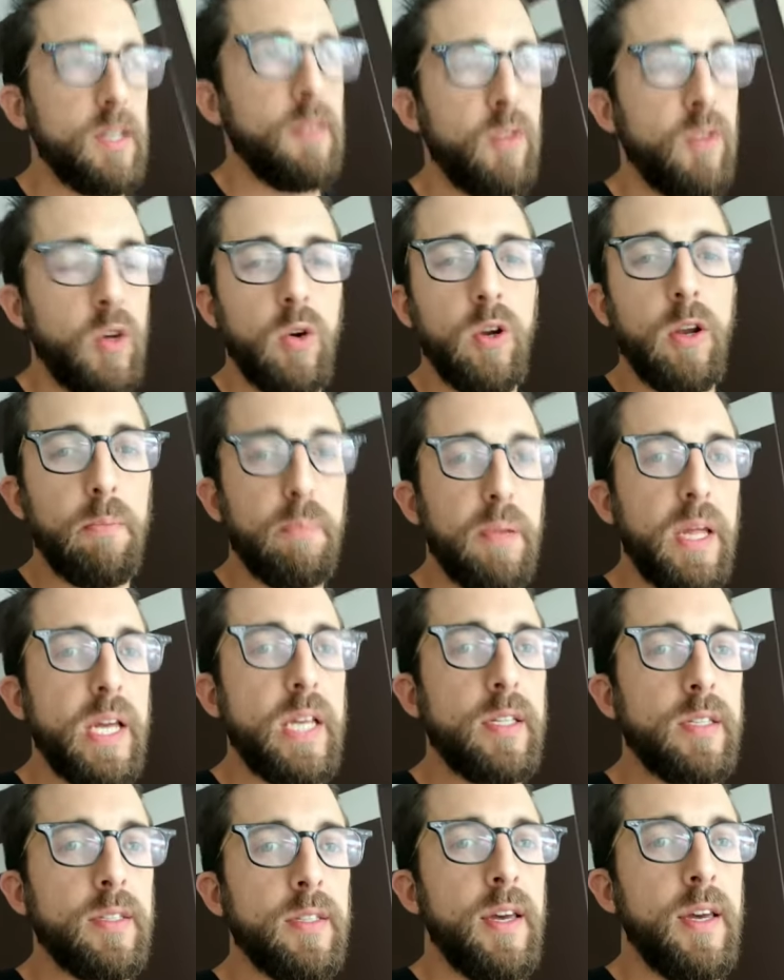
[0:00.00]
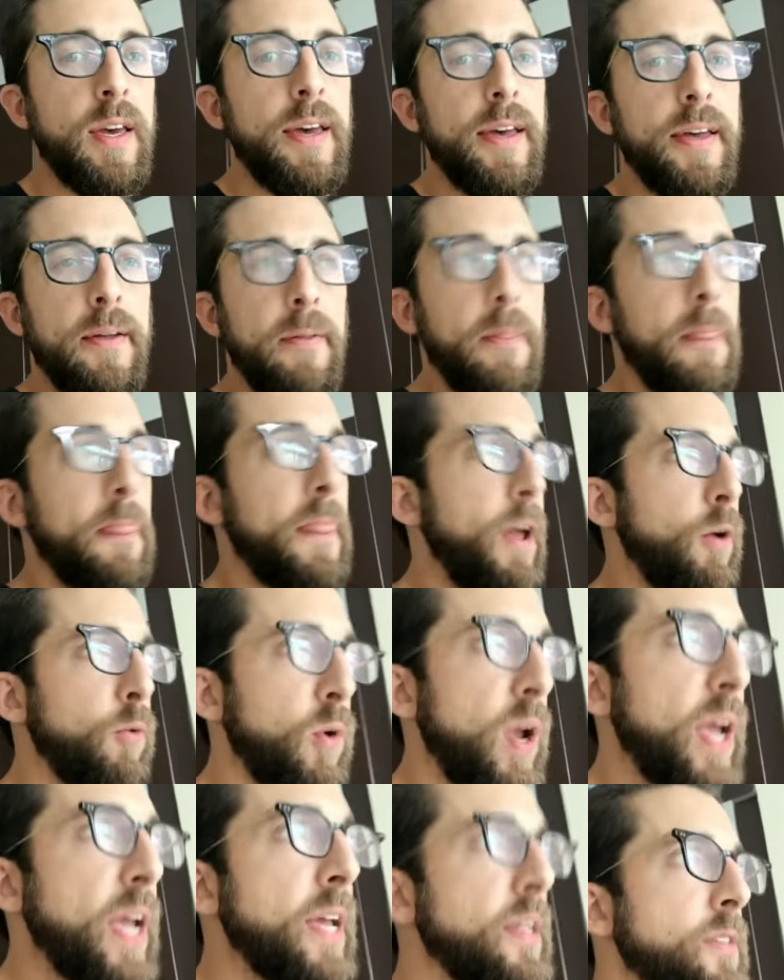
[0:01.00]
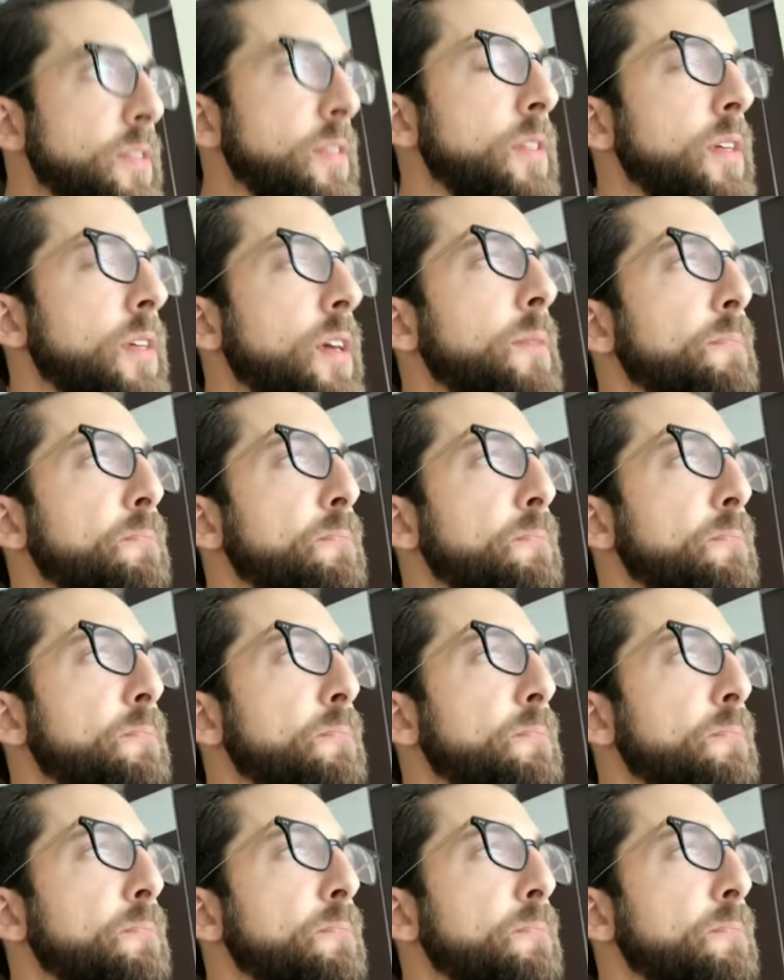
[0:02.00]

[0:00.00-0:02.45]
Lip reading: If you're in a place that rains,